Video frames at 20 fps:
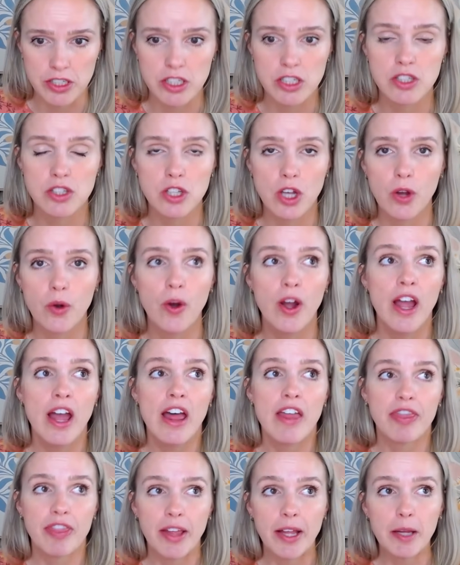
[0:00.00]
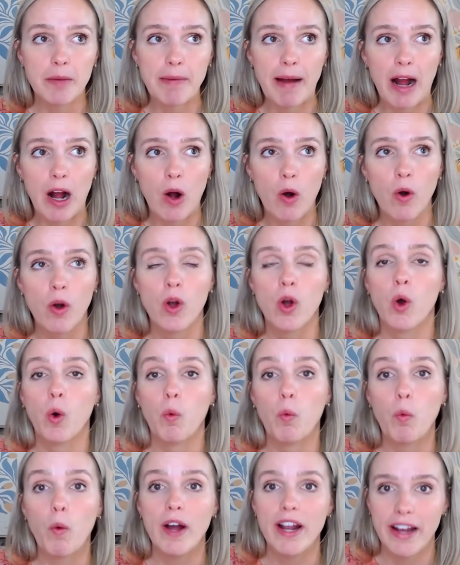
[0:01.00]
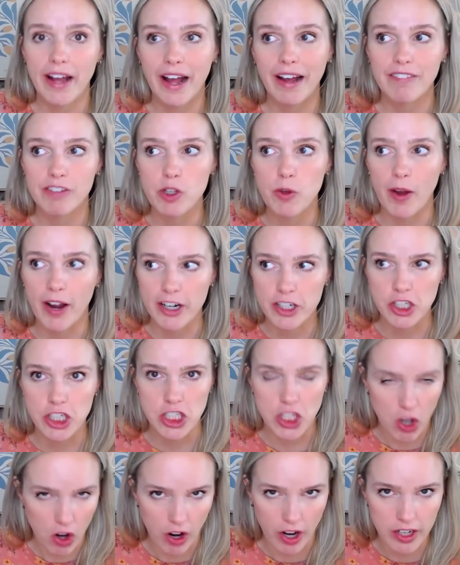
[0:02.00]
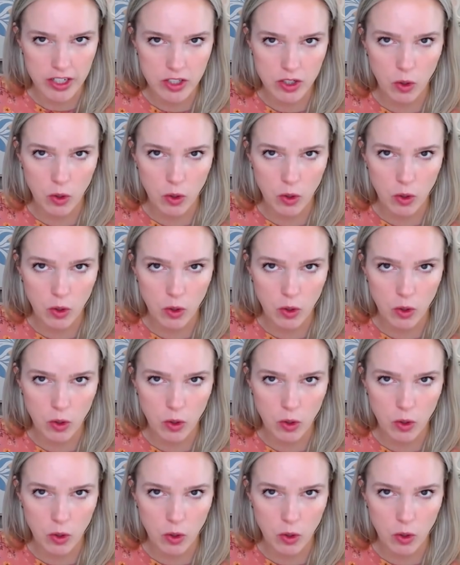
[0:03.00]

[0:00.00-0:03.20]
And so think about, what have you actually taught?